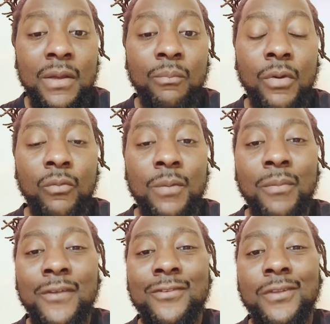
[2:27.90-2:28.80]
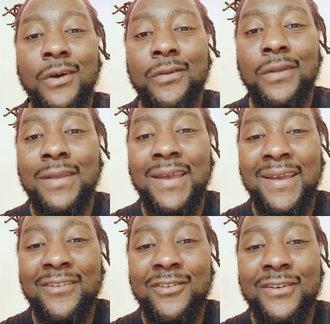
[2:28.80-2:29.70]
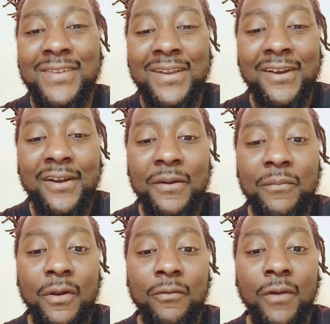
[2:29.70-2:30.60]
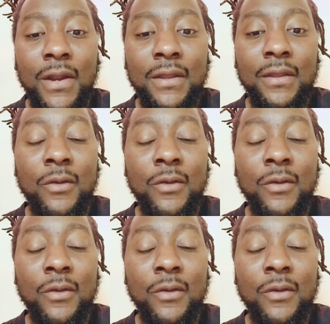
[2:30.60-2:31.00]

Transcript: But we must know that the ants are there, all right?